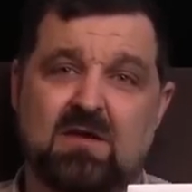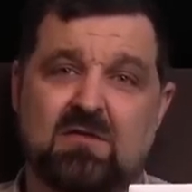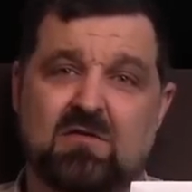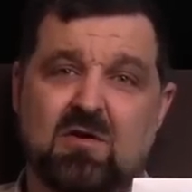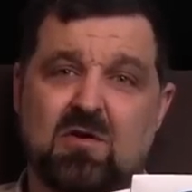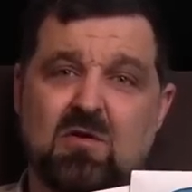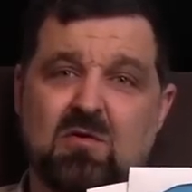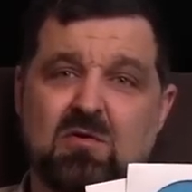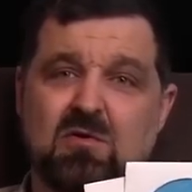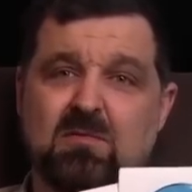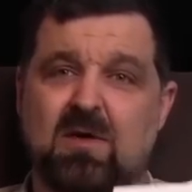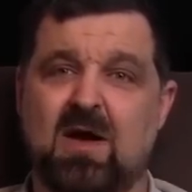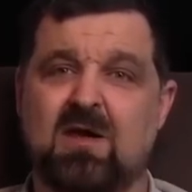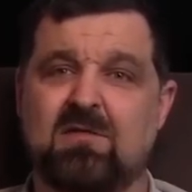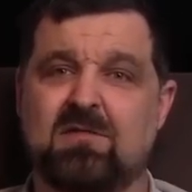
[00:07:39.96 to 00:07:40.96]
So you
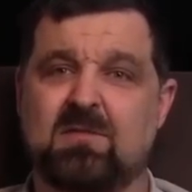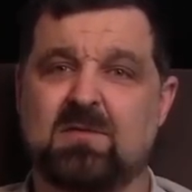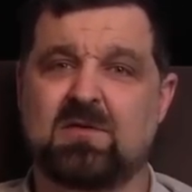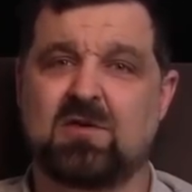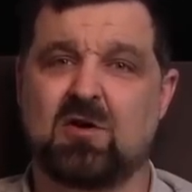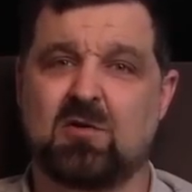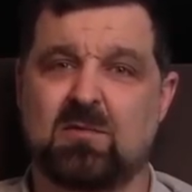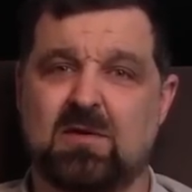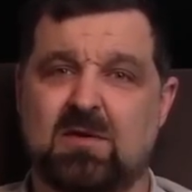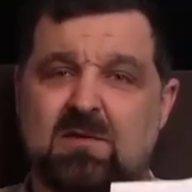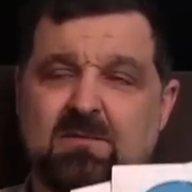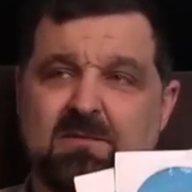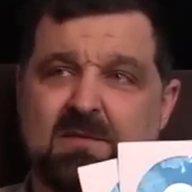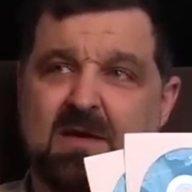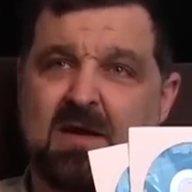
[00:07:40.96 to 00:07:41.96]
buy it from
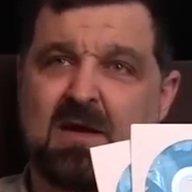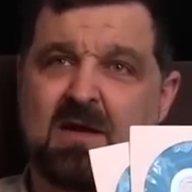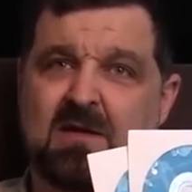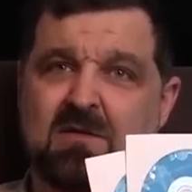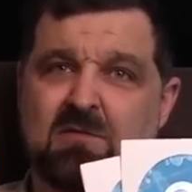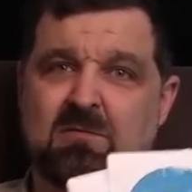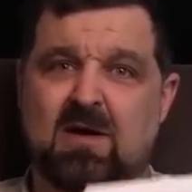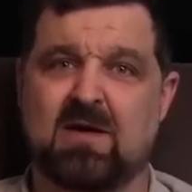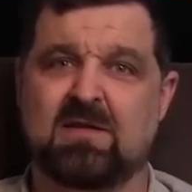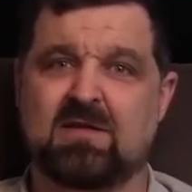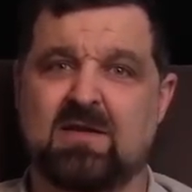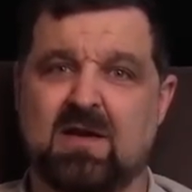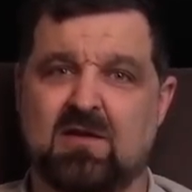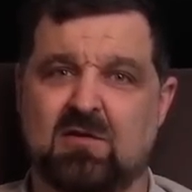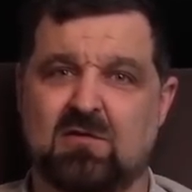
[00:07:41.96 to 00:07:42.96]
Adobe and you buy
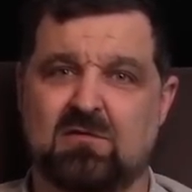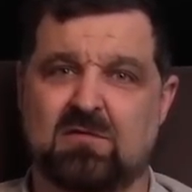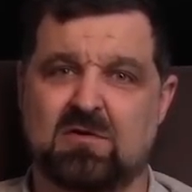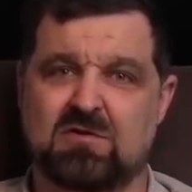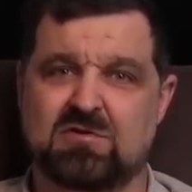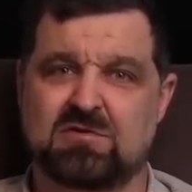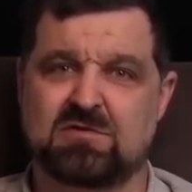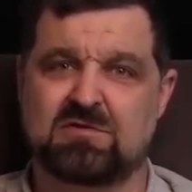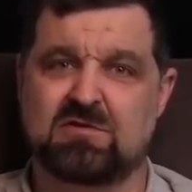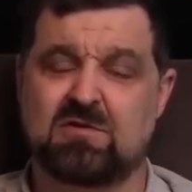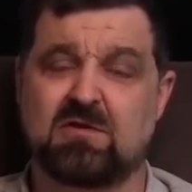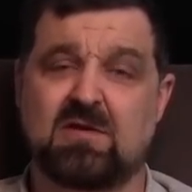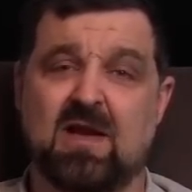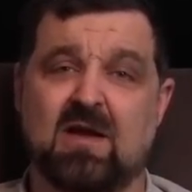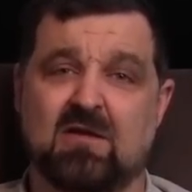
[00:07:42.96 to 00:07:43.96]
the download version. So
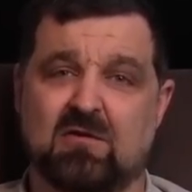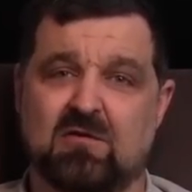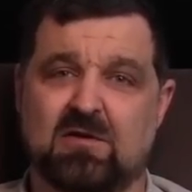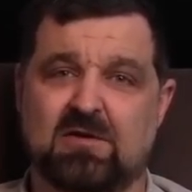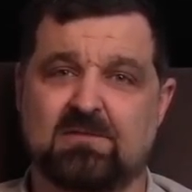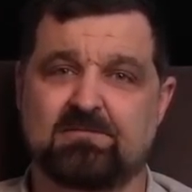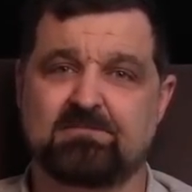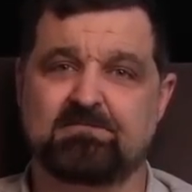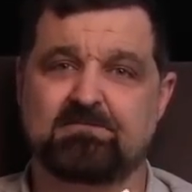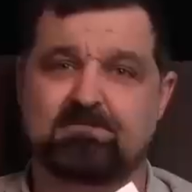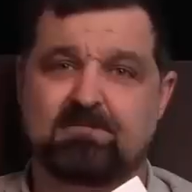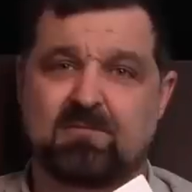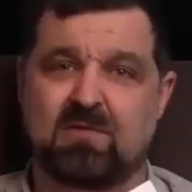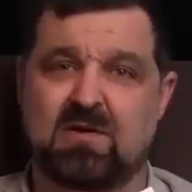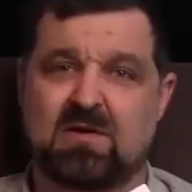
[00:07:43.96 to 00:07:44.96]
you download it,
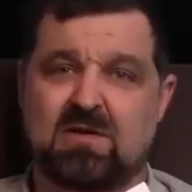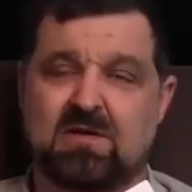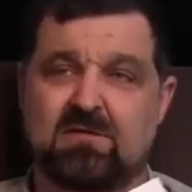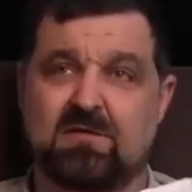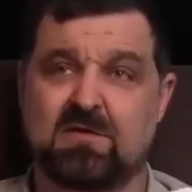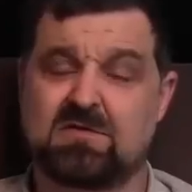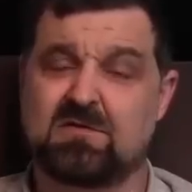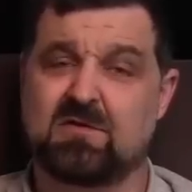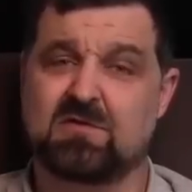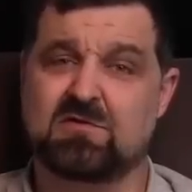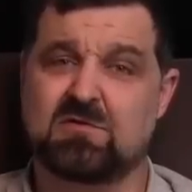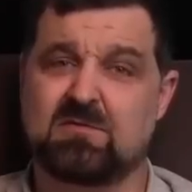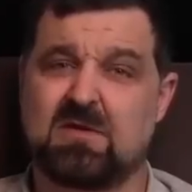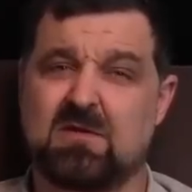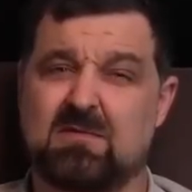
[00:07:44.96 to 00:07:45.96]
right? First of all, it's
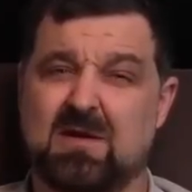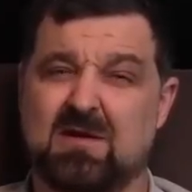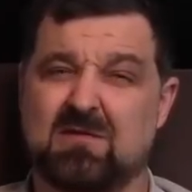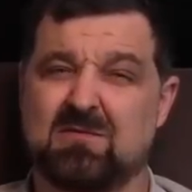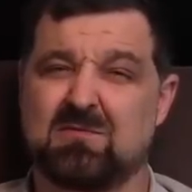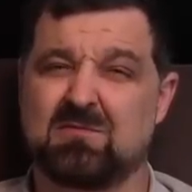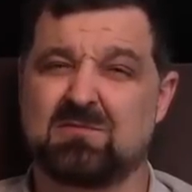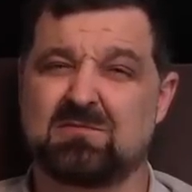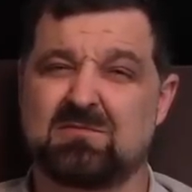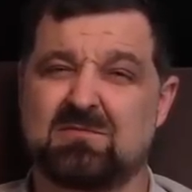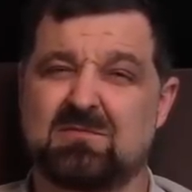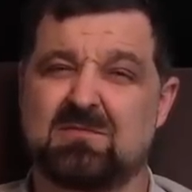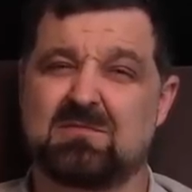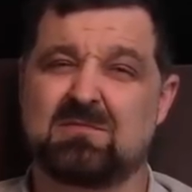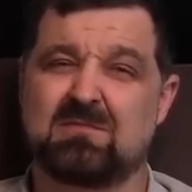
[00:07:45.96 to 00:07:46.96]
going to be about
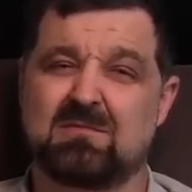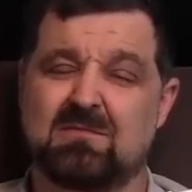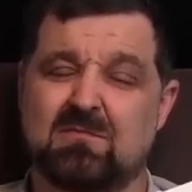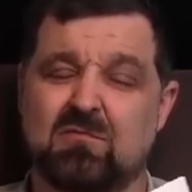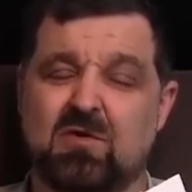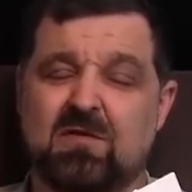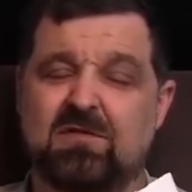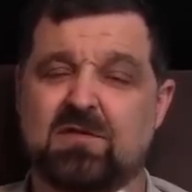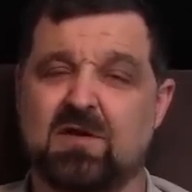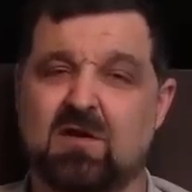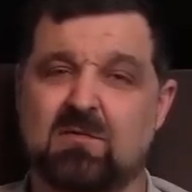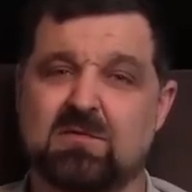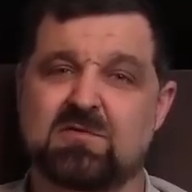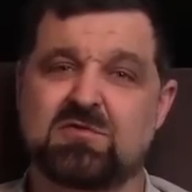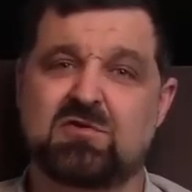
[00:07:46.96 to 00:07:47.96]
roughly
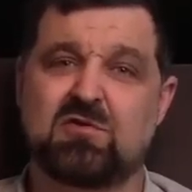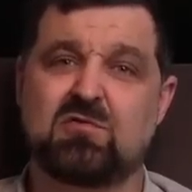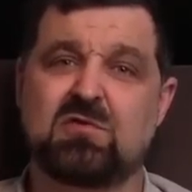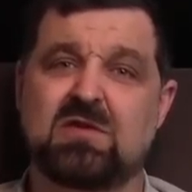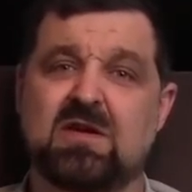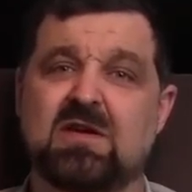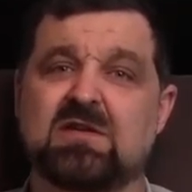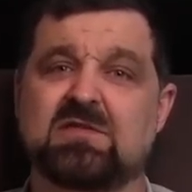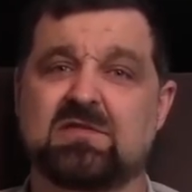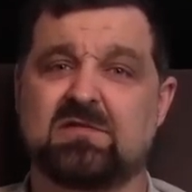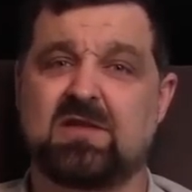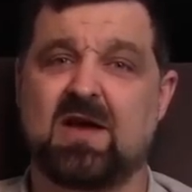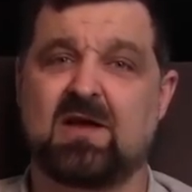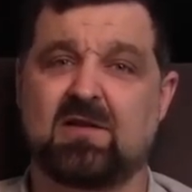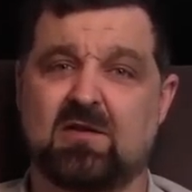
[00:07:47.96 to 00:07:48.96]
almost 2 gigs of
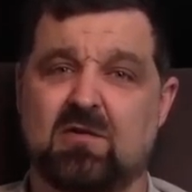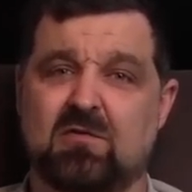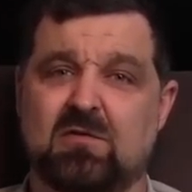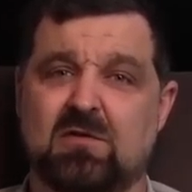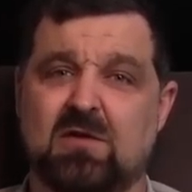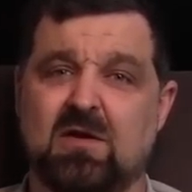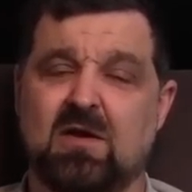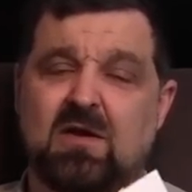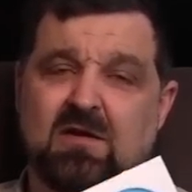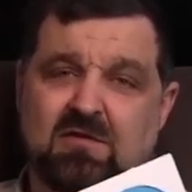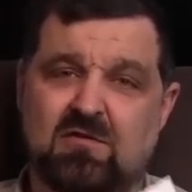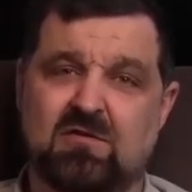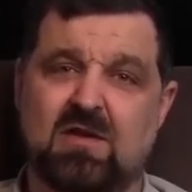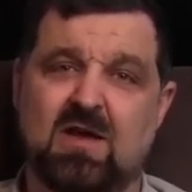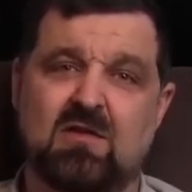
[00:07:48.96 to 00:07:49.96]
download.
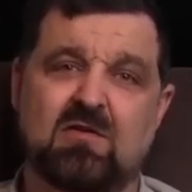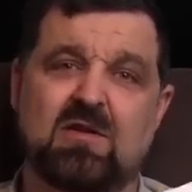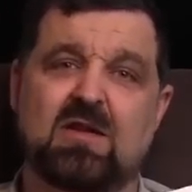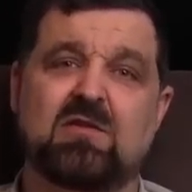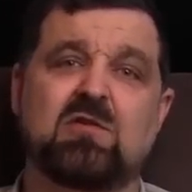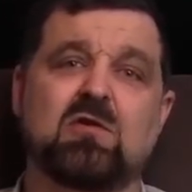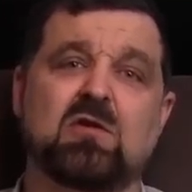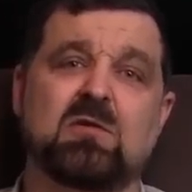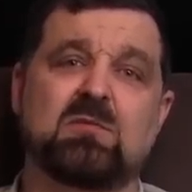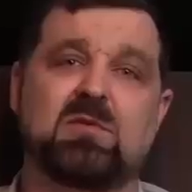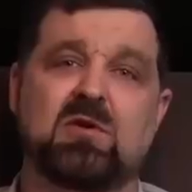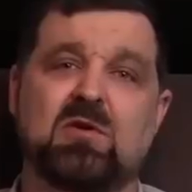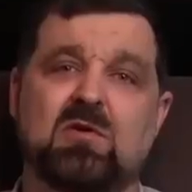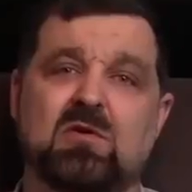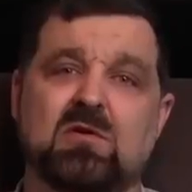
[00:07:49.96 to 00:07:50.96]
So you download that to your
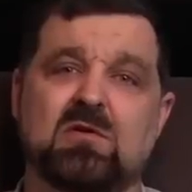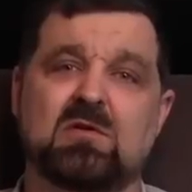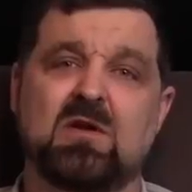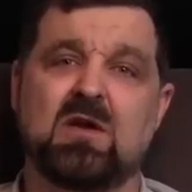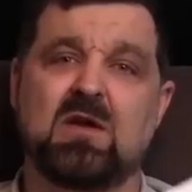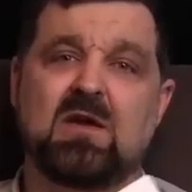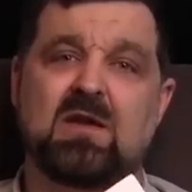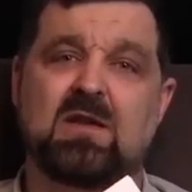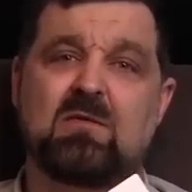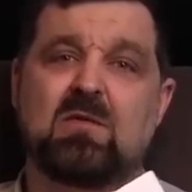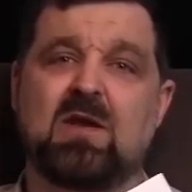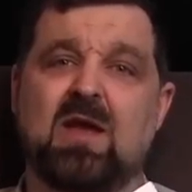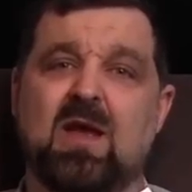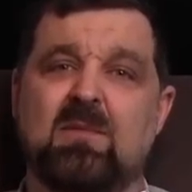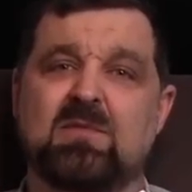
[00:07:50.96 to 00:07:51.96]
computer. And then
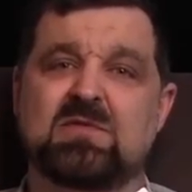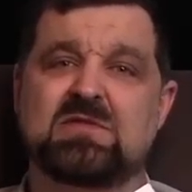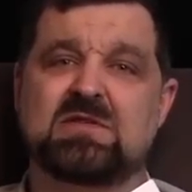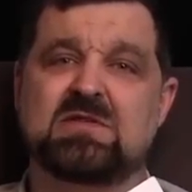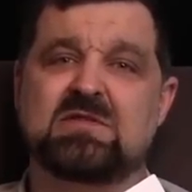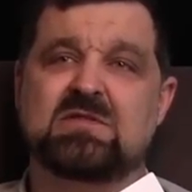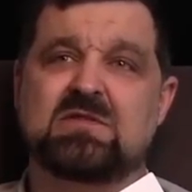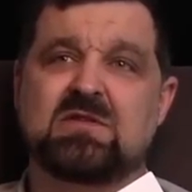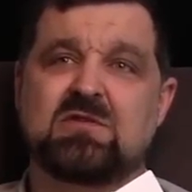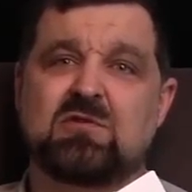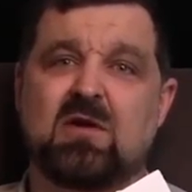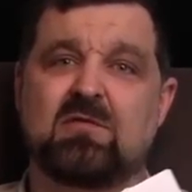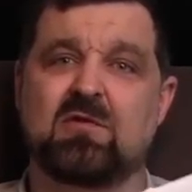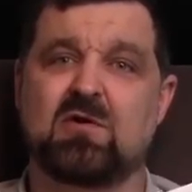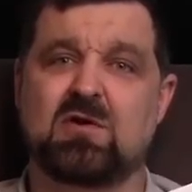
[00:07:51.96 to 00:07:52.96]
what happens is
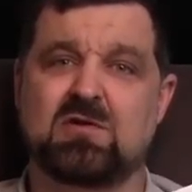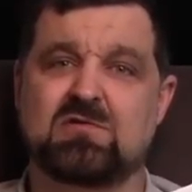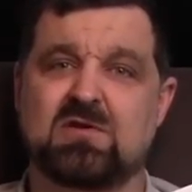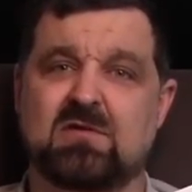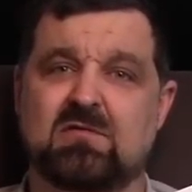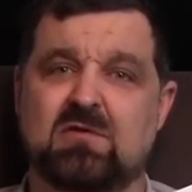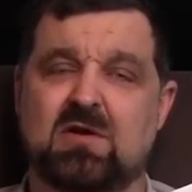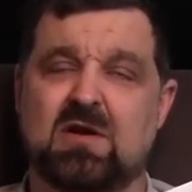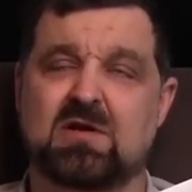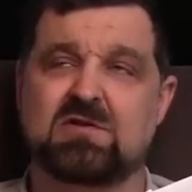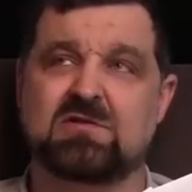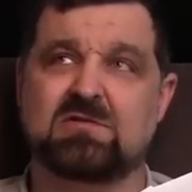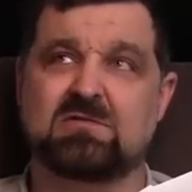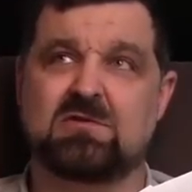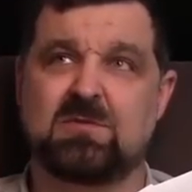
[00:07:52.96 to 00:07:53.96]
you have a hard drive
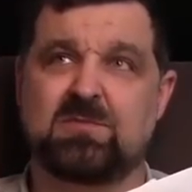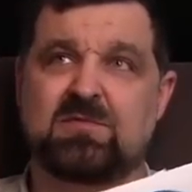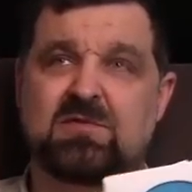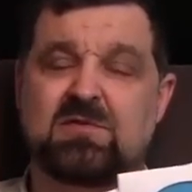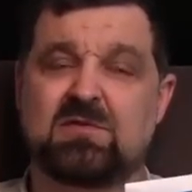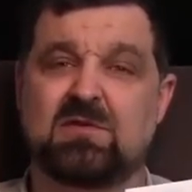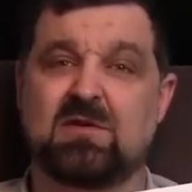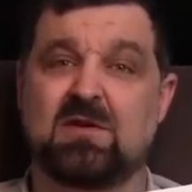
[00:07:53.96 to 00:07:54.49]
crash. Whoops.